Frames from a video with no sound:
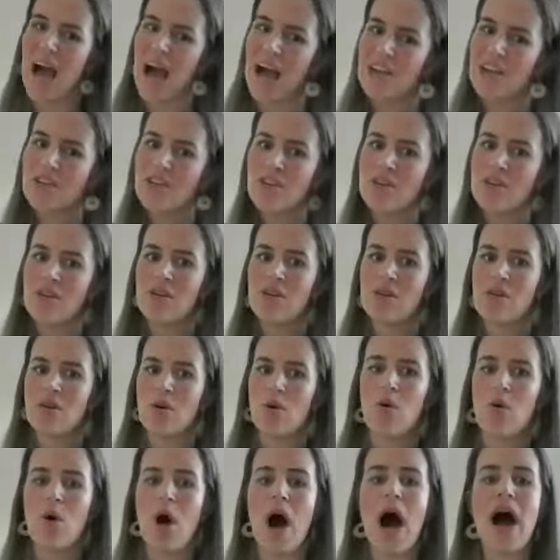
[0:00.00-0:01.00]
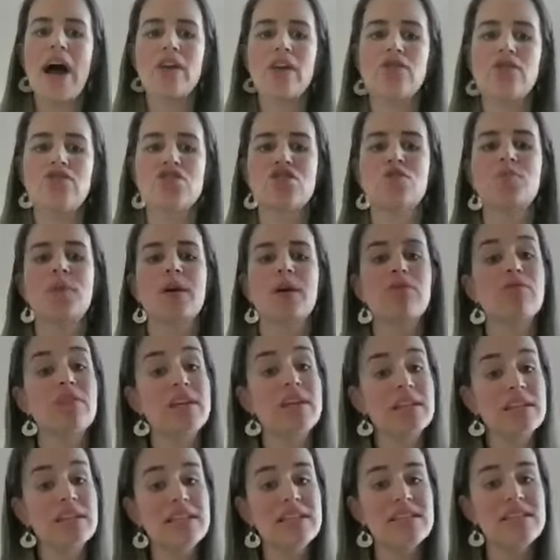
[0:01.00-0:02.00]
are you? Or are you just being
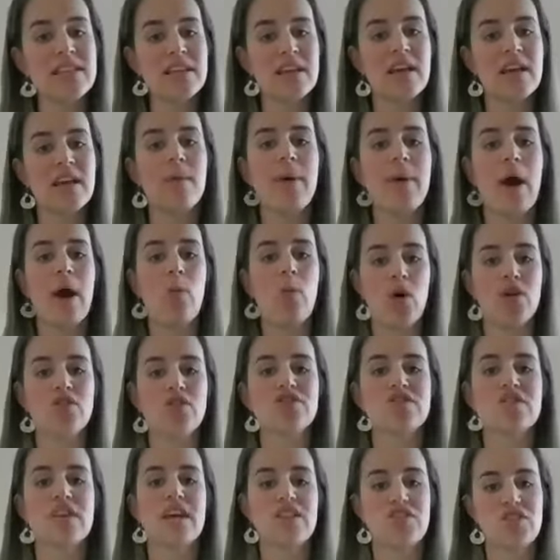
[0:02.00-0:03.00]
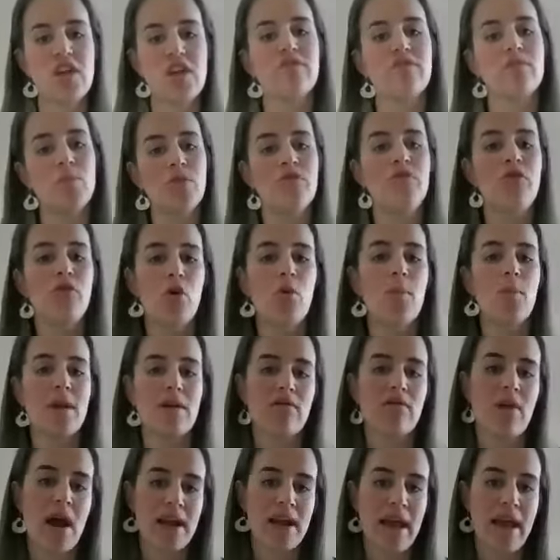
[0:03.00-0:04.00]
realistic about what's achievable for me
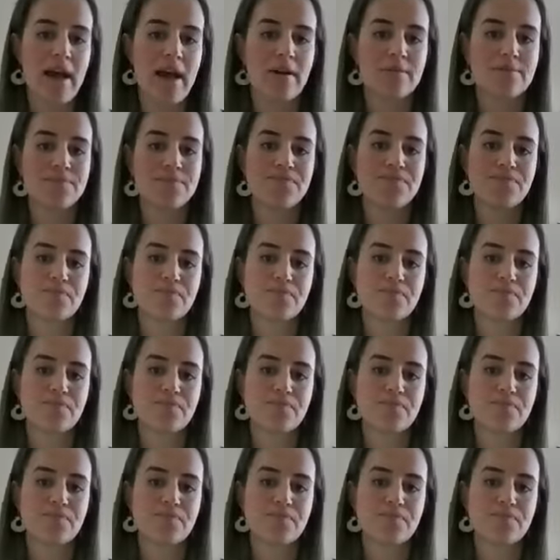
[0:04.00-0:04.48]
right now?